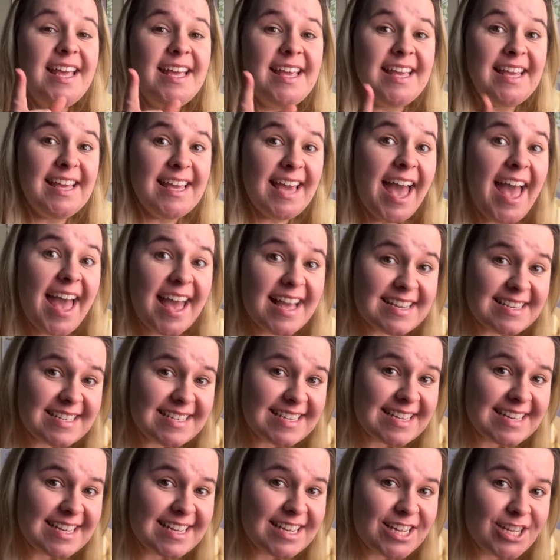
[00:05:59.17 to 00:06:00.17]

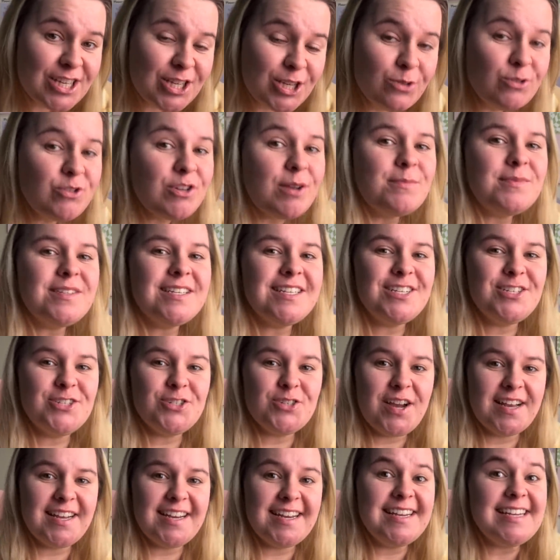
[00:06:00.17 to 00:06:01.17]
yet you jumped in and
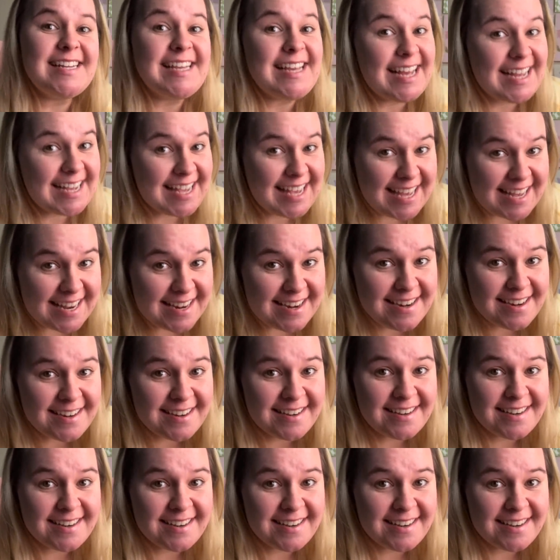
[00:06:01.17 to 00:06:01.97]
tried it again?